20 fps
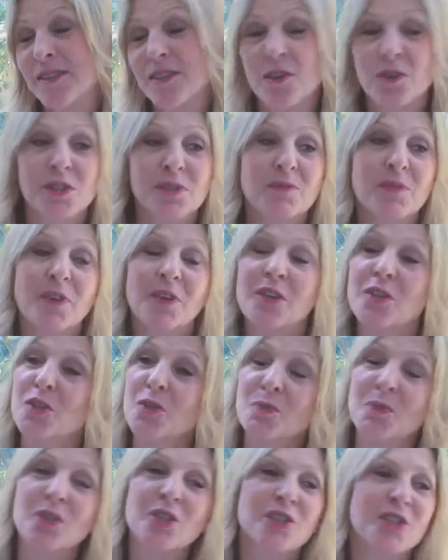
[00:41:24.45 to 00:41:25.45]
So it's very
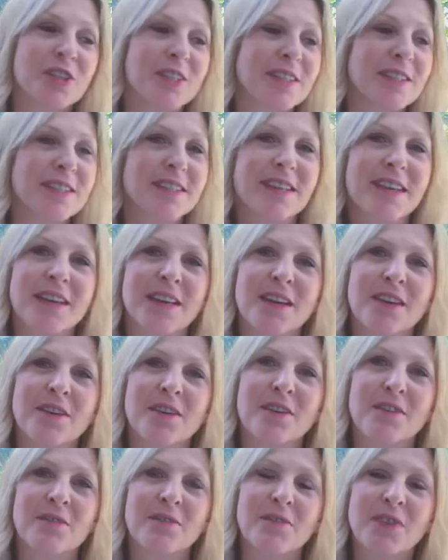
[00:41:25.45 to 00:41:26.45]
auspicious,
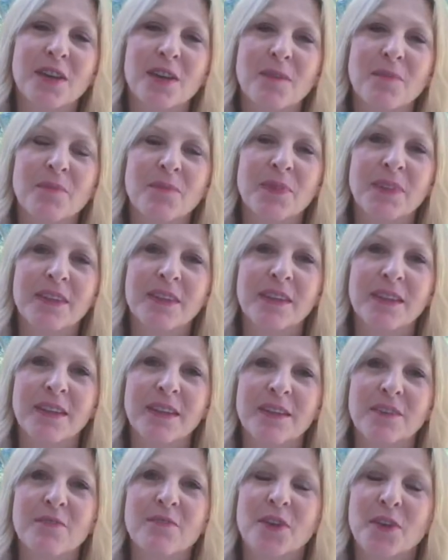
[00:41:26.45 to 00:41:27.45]

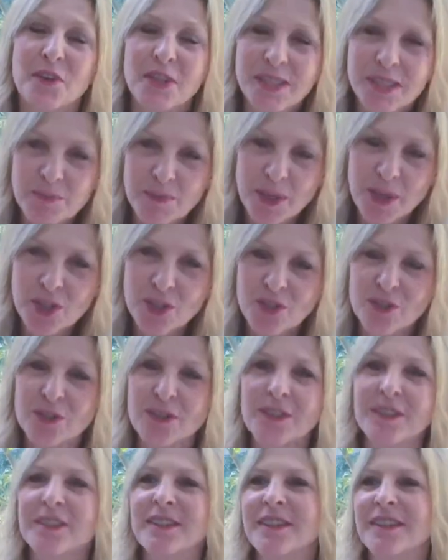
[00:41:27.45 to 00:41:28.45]
very
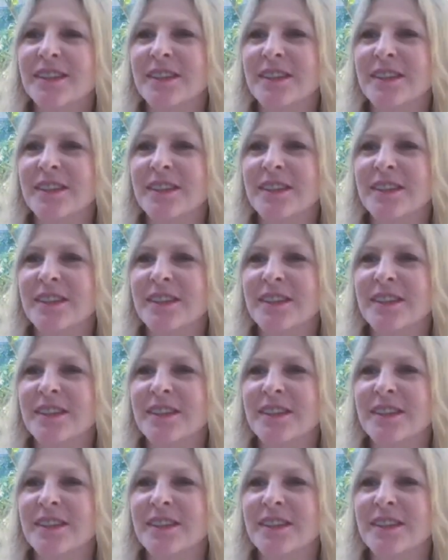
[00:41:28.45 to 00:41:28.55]
special,